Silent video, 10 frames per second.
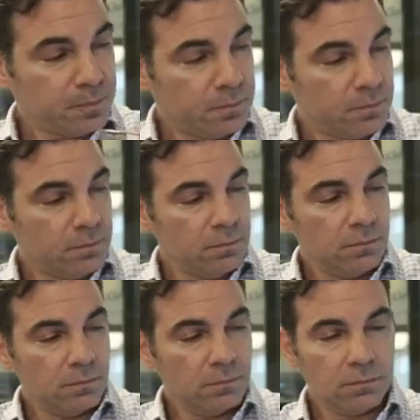
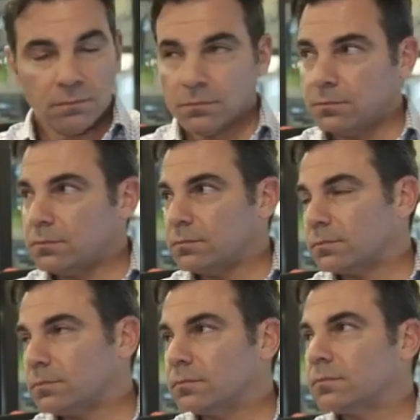
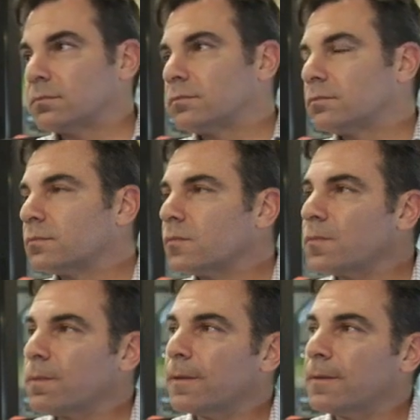
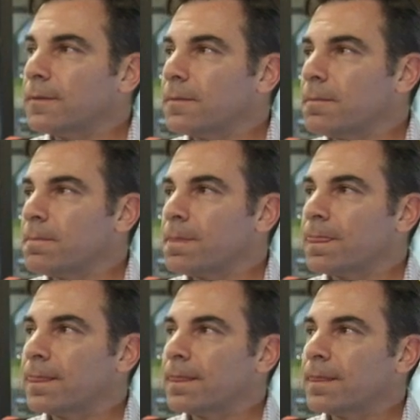
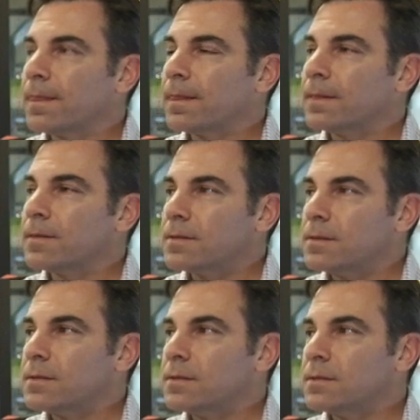
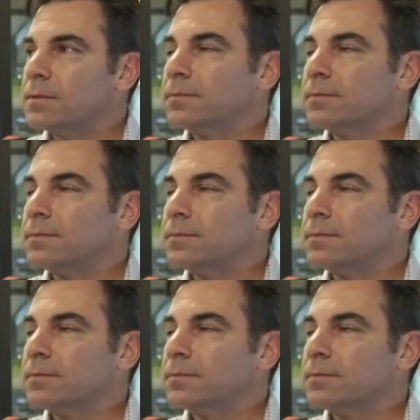The person shown says nothing.